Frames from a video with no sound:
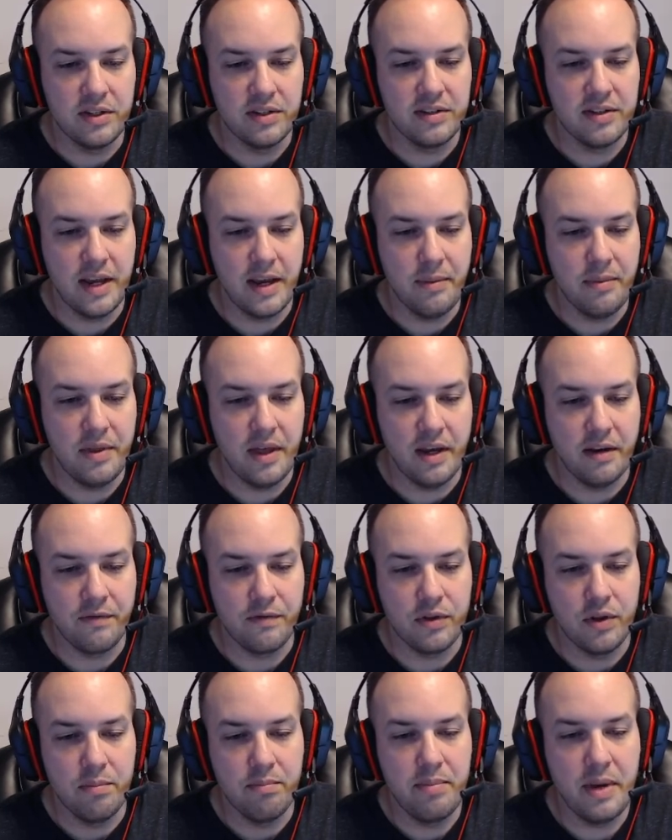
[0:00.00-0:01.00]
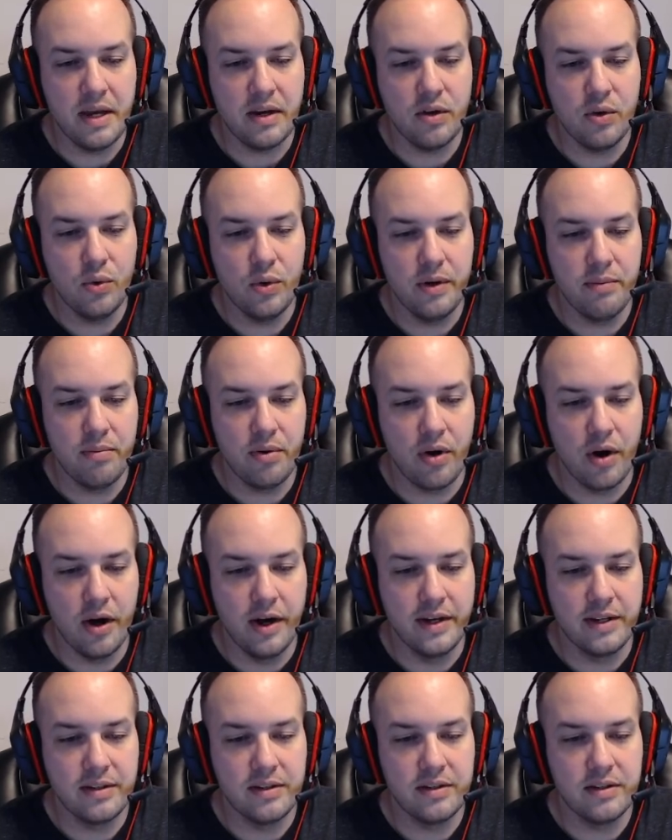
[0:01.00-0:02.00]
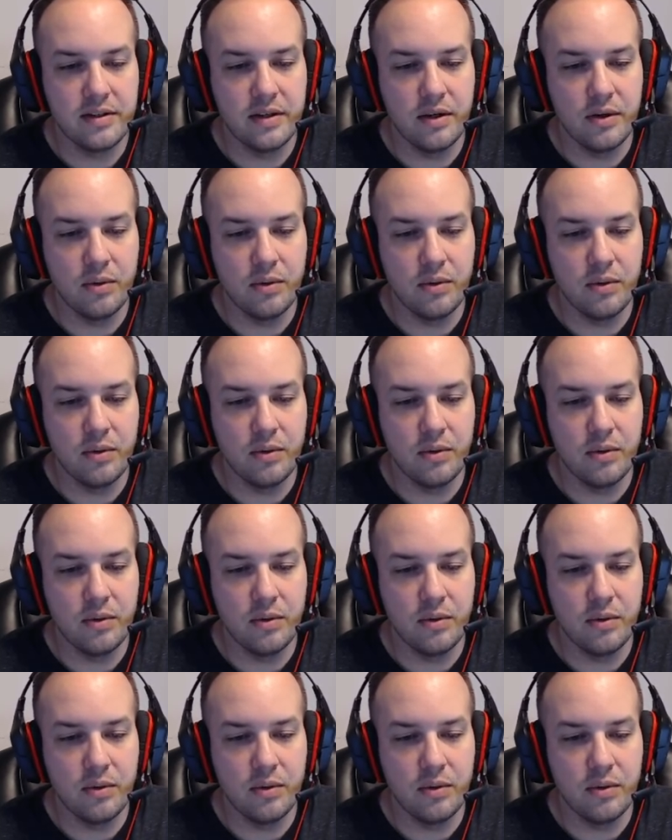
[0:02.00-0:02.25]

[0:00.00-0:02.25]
same thing for the Bitcoin price.